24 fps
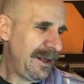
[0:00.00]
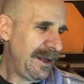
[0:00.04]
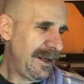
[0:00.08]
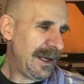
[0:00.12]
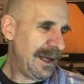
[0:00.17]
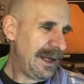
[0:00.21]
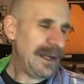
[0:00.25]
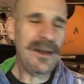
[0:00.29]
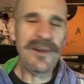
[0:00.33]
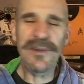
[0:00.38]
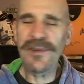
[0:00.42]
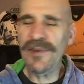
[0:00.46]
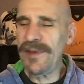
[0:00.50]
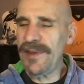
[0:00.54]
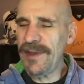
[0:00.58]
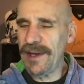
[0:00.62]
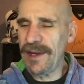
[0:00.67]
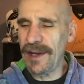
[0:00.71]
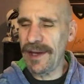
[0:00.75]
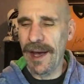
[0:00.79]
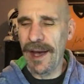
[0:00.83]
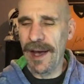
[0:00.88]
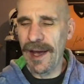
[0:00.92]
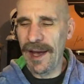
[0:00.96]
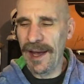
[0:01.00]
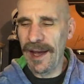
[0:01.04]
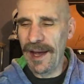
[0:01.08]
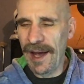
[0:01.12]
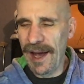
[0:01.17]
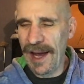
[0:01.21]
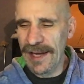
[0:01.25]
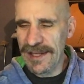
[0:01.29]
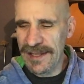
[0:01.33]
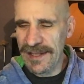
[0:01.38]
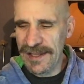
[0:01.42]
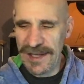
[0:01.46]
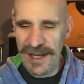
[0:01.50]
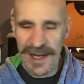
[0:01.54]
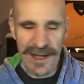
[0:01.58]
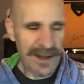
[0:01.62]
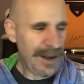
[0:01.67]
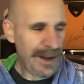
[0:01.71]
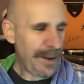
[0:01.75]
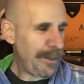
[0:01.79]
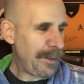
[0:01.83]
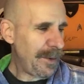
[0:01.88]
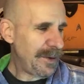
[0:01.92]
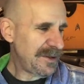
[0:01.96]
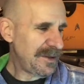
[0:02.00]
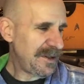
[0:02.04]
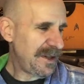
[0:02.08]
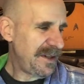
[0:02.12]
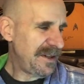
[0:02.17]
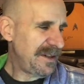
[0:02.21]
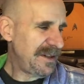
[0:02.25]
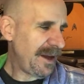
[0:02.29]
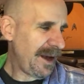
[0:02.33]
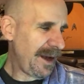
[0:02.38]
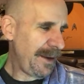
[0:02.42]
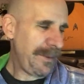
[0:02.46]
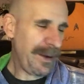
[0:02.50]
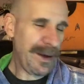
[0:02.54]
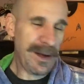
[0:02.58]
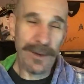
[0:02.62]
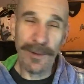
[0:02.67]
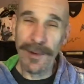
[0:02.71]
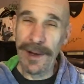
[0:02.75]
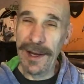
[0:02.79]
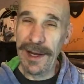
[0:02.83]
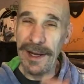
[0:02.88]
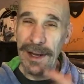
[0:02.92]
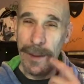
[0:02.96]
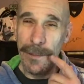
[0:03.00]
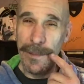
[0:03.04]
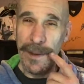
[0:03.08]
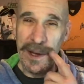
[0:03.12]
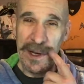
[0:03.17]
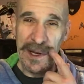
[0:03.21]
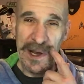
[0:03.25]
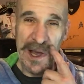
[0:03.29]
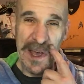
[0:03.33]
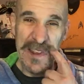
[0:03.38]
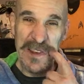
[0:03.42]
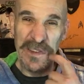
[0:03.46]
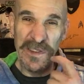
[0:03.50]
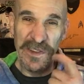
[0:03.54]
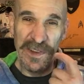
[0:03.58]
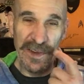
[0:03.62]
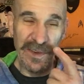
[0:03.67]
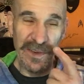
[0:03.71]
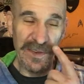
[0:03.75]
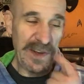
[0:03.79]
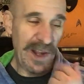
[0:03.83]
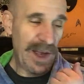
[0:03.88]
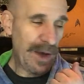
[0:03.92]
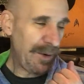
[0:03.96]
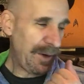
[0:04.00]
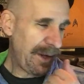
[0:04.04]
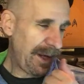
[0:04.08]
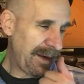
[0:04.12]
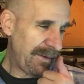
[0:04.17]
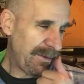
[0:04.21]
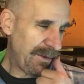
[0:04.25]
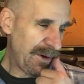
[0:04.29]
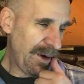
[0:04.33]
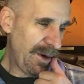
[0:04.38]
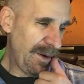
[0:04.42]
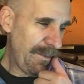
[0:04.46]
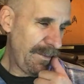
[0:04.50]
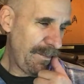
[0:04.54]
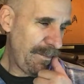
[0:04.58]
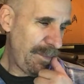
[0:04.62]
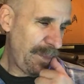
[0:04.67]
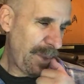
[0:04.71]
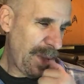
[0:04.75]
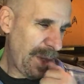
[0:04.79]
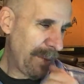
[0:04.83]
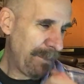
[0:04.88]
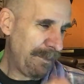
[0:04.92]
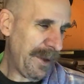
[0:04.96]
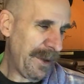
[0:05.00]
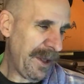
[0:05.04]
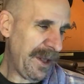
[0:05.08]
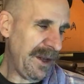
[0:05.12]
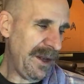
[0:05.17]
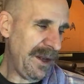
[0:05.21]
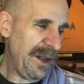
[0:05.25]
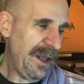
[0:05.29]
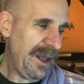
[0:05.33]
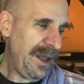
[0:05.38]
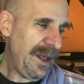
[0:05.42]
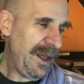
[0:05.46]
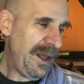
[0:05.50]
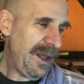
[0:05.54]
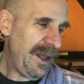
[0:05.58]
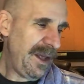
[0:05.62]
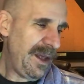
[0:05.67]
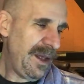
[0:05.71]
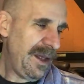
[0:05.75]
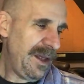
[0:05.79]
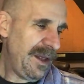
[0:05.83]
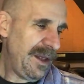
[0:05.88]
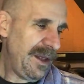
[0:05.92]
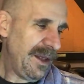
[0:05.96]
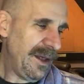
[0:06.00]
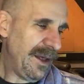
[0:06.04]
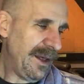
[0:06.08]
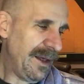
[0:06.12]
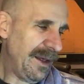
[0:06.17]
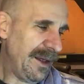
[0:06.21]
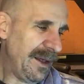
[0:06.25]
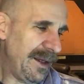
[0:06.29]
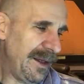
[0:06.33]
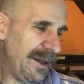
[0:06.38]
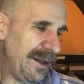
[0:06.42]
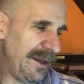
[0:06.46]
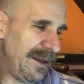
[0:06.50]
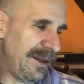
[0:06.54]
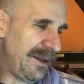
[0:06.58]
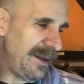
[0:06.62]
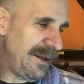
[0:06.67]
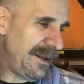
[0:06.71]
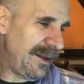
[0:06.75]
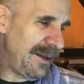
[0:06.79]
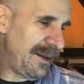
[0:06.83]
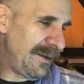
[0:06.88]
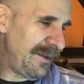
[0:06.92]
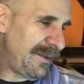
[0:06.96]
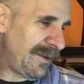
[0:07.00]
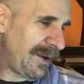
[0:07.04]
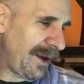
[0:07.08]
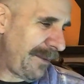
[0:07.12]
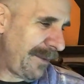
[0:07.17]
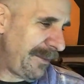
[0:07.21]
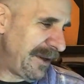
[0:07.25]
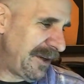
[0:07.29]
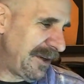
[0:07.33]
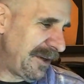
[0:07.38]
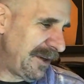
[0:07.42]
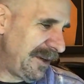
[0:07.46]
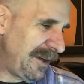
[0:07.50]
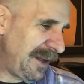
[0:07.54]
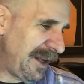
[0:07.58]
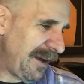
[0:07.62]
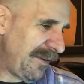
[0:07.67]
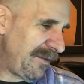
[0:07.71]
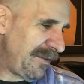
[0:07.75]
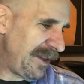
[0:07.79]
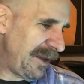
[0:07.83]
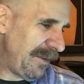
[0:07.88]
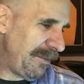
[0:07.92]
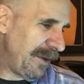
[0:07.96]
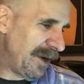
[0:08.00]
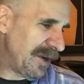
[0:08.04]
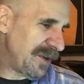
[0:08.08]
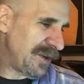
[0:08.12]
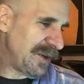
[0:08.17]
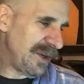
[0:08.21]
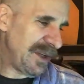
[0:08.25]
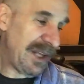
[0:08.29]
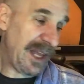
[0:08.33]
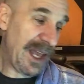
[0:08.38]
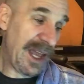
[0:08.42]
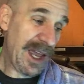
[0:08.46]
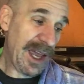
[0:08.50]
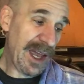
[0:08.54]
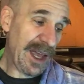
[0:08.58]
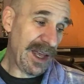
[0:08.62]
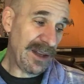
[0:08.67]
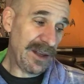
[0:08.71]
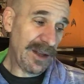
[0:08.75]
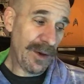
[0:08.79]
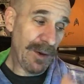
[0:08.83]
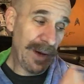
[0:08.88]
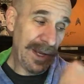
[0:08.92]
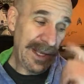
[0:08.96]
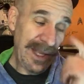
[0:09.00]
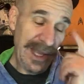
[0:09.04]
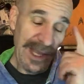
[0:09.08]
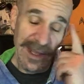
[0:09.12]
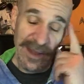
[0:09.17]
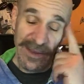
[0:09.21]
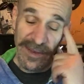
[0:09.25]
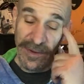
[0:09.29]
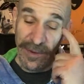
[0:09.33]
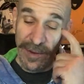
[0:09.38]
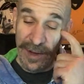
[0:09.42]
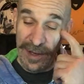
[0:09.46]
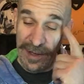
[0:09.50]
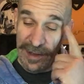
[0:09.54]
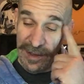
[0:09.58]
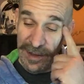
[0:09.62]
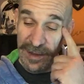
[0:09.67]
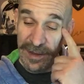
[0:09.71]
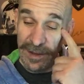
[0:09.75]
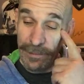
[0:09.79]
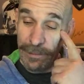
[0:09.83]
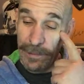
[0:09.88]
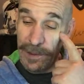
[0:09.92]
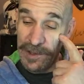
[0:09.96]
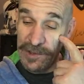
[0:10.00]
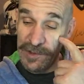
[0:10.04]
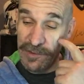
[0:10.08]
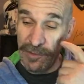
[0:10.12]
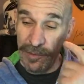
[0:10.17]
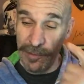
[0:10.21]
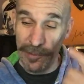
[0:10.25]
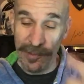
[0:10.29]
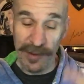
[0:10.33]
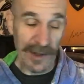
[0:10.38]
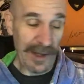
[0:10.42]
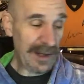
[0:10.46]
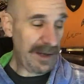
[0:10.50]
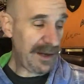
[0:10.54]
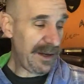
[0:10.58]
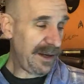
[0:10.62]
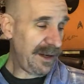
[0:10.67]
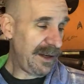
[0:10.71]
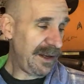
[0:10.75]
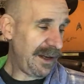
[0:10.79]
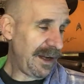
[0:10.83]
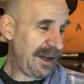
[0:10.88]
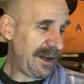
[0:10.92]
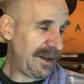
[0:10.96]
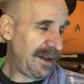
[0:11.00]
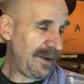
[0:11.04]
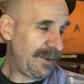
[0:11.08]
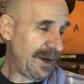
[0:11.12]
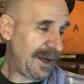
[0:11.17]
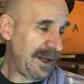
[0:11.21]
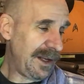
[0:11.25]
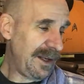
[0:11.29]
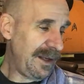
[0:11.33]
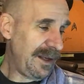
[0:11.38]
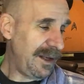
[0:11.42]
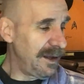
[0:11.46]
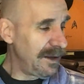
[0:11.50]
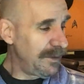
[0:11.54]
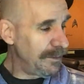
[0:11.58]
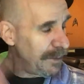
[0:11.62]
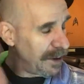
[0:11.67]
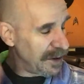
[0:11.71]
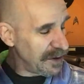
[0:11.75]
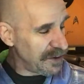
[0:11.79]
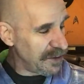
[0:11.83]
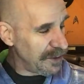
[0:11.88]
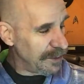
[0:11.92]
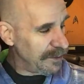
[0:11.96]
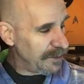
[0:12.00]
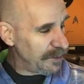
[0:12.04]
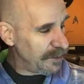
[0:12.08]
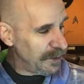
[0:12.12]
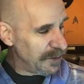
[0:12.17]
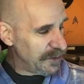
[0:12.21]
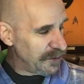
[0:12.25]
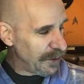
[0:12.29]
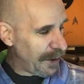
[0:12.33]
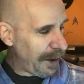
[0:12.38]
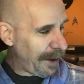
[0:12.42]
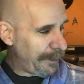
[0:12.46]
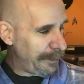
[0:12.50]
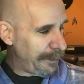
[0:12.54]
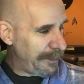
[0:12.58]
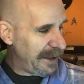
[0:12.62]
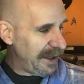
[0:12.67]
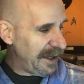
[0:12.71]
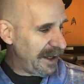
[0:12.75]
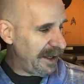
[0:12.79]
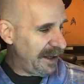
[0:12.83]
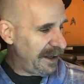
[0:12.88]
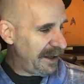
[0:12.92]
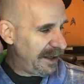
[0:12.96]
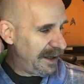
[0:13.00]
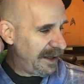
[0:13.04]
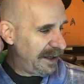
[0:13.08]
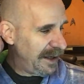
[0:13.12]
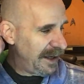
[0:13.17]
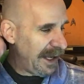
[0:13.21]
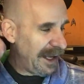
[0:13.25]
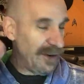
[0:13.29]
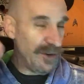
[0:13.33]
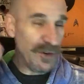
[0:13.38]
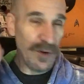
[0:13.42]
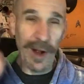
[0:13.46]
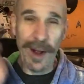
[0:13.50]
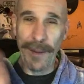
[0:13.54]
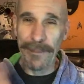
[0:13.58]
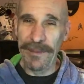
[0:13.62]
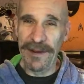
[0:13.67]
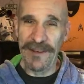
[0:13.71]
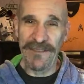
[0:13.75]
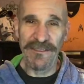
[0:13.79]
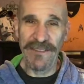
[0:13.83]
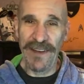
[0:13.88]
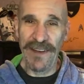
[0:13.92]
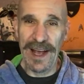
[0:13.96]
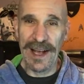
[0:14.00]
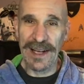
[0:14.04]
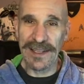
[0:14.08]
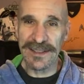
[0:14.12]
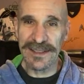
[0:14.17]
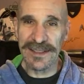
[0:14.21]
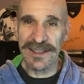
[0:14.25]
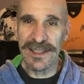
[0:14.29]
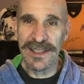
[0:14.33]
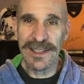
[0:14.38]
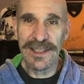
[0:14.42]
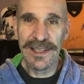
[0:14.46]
and here's the thing. I, I stand up most of the time anyway. I'm not a guy that sits down ever. But... Uh, Tommy couldn't have the mushroom. Yeah, no, I can't do anything mushroom related in any way. Mushrooms will drop me and drop me fast.